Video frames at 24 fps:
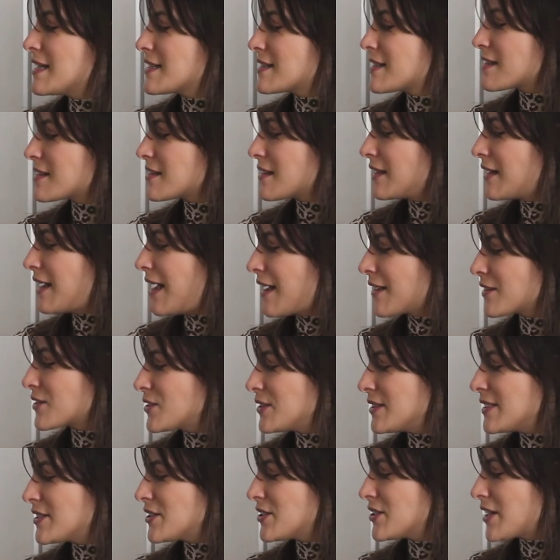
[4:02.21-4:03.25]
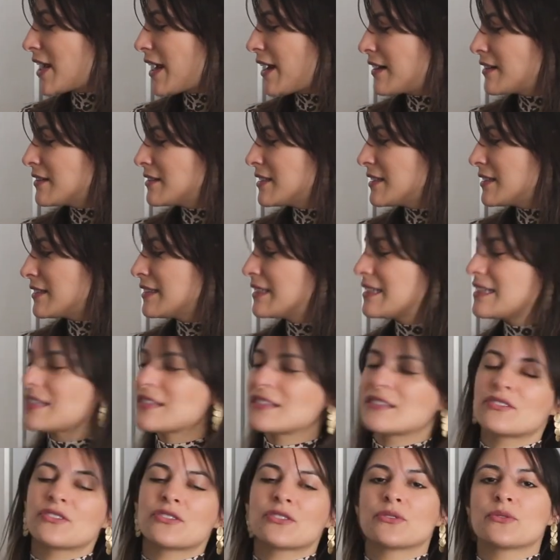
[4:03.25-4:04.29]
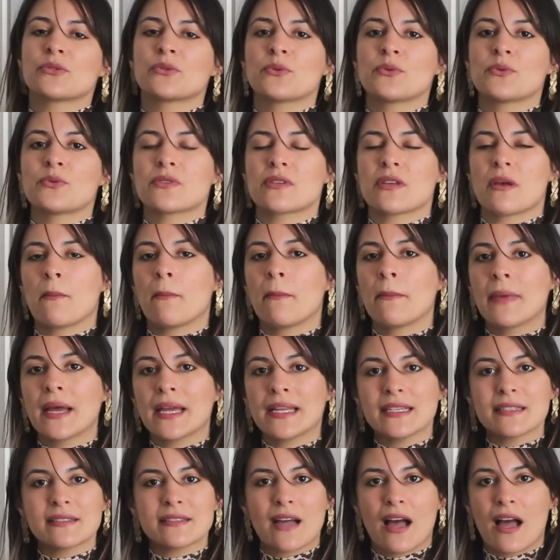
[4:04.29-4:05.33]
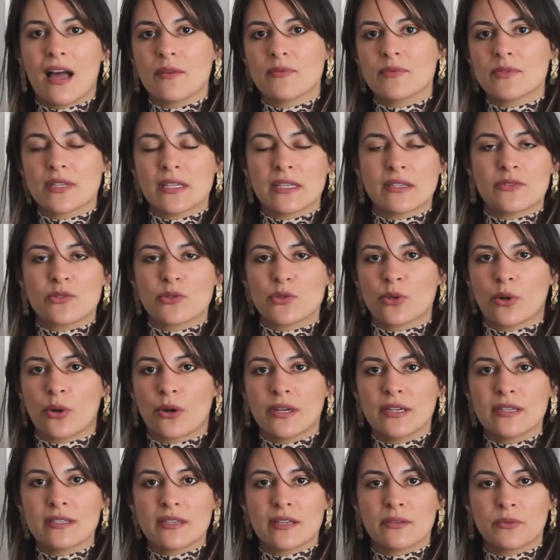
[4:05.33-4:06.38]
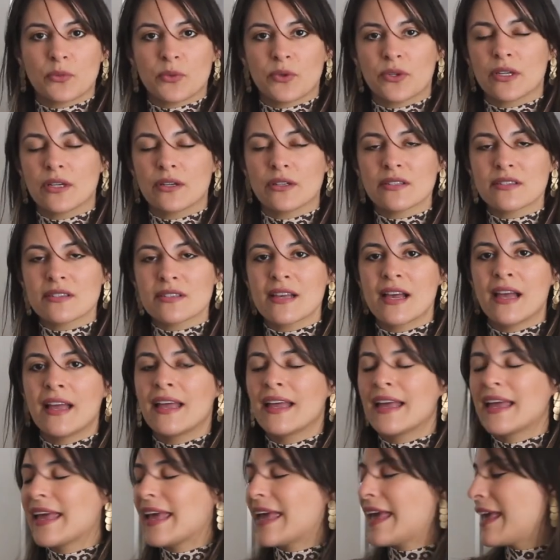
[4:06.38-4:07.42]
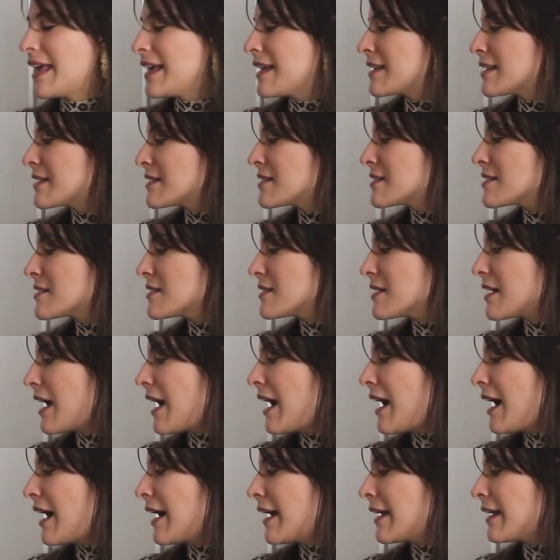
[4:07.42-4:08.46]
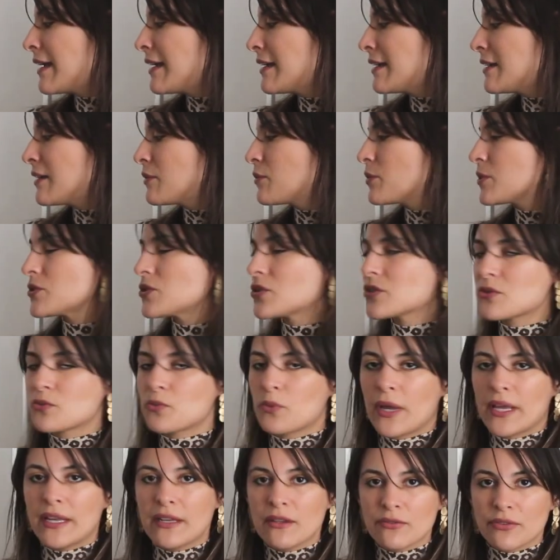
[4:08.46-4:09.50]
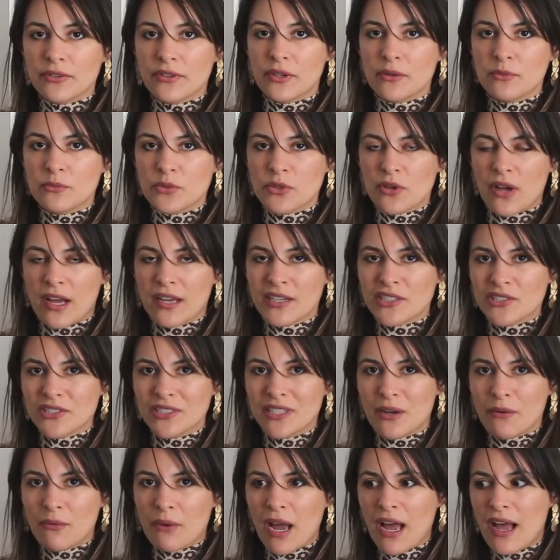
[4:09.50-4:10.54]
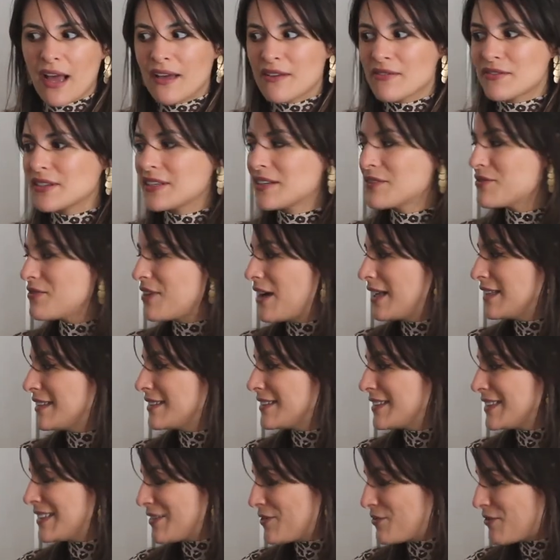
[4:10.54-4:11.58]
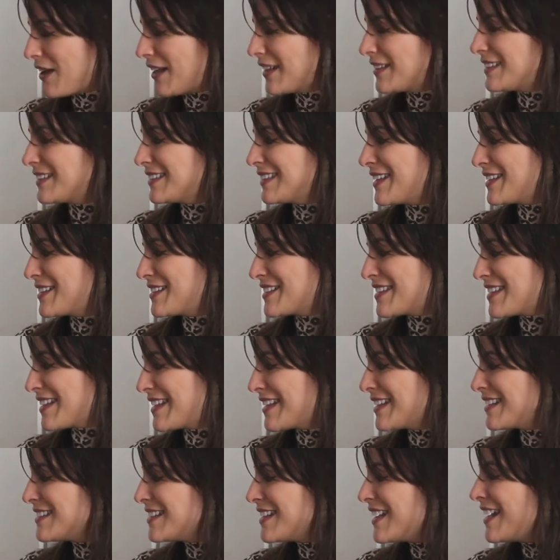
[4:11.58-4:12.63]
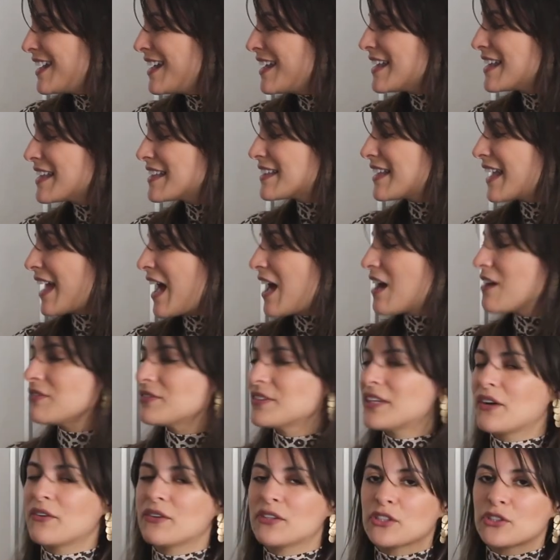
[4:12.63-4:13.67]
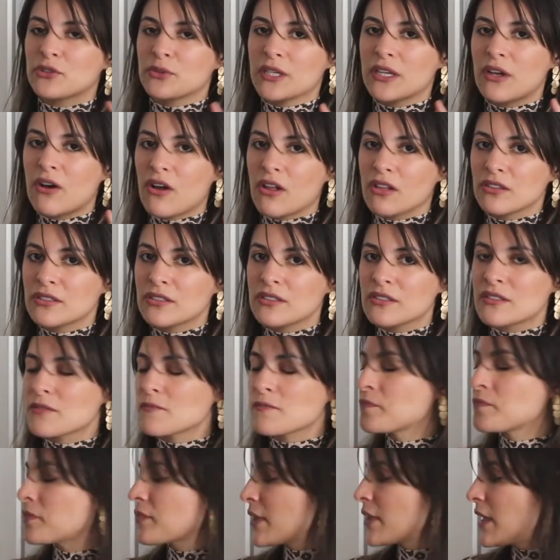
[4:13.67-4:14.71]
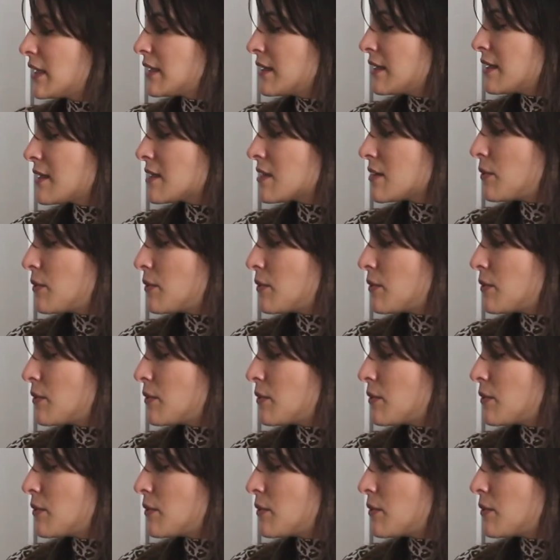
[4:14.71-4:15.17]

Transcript: Sezane actually shared these shoes many times in stories and reels, and I was just waiting for them to actually arrive, and it finally did. They have now in three colors, this